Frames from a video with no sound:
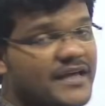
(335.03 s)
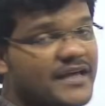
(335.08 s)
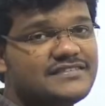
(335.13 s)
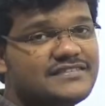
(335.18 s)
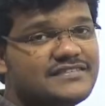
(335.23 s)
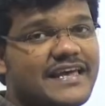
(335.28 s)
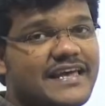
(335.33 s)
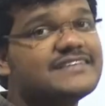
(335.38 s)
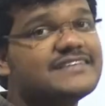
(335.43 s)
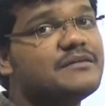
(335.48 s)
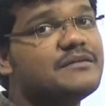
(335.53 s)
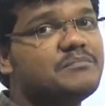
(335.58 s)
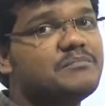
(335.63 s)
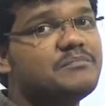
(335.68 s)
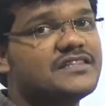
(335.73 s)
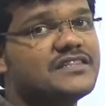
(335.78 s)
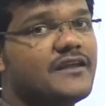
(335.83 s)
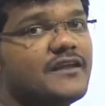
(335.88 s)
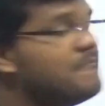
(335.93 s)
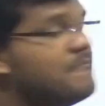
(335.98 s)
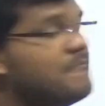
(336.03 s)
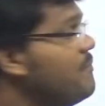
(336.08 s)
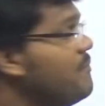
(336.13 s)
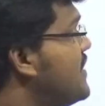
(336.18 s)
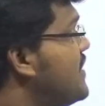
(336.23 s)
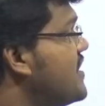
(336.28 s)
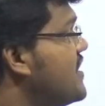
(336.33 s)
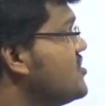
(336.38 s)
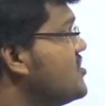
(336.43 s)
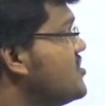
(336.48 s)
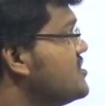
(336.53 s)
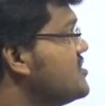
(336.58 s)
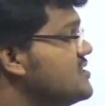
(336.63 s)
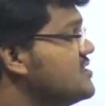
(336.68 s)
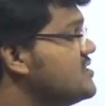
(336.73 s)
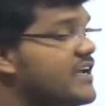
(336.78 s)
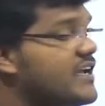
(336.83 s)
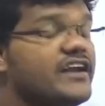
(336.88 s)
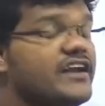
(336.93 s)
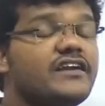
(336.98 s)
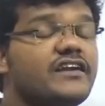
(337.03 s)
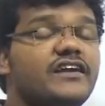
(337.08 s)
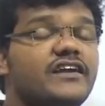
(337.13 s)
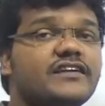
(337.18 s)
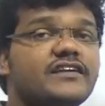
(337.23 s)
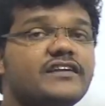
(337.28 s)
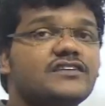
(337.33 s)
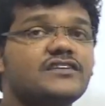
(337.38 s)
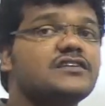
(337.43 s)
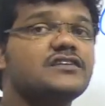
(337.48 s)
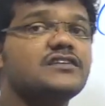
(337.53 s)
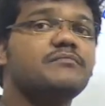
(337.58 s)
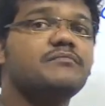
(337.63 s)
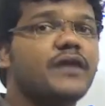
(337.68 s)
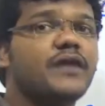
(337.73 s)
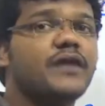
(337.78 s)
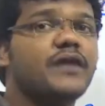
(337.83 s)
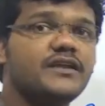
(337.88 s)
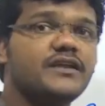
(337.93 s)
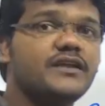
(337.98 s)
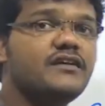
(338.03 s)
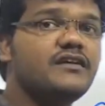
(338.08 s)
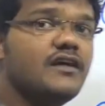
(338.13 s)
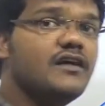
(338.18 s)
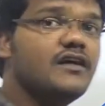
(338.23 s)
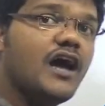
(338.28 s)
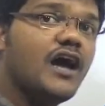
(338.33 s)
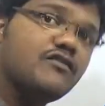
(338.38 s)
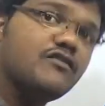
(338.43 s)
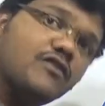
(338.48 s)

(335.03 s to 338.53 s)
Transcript: except methyl. Secondary, tertiary, primary, and for